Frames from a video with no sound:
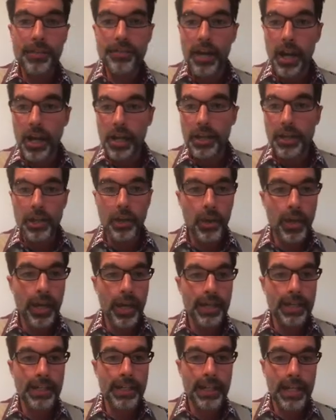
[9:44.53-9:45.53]
I'm going to go
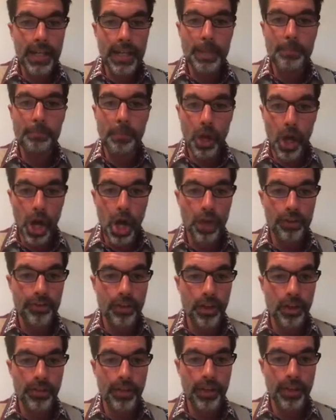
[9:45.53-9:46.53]
ahead and hit pause
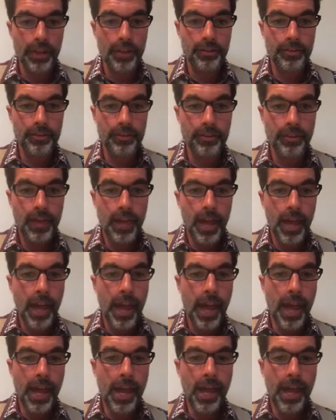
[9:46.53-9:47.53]
on this
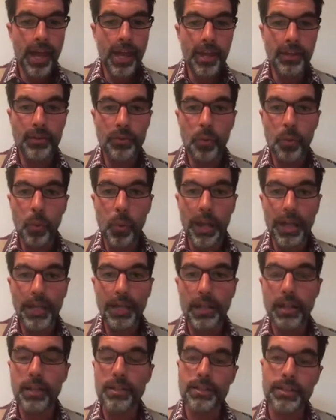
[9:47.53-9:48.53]
and wait
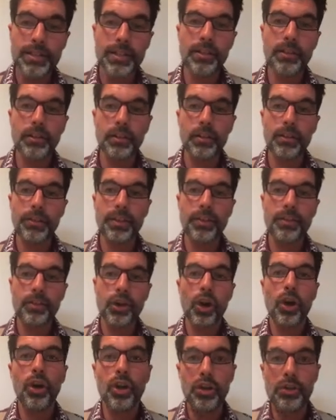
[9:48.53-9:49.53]
until these
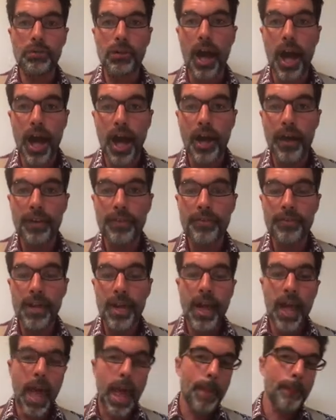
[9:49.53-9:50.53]
all arrive
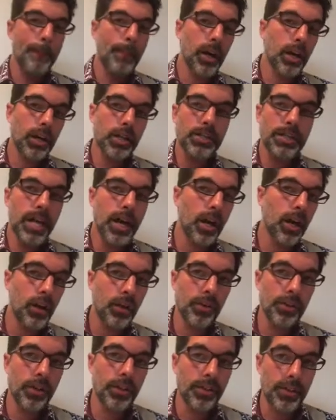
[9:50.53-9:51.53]
and mark
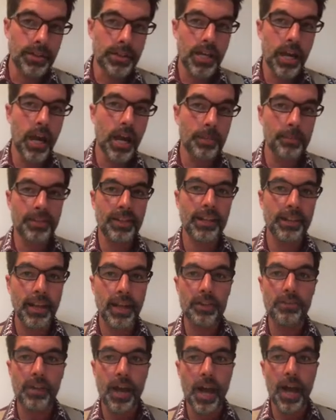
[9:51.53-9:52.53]
down the times that they
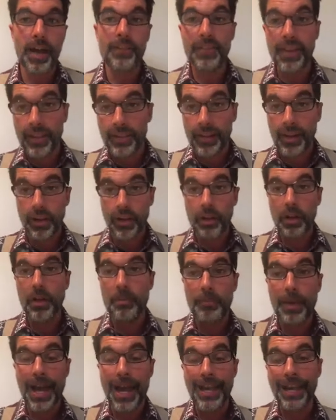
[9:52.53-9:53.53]
arrive, and then I'll come
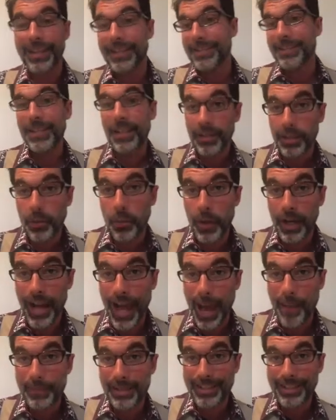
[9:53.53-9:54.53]
back and tell you what
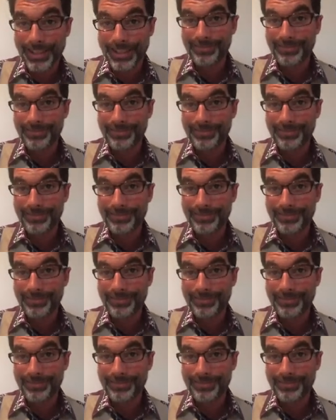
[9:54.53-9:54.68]
happened.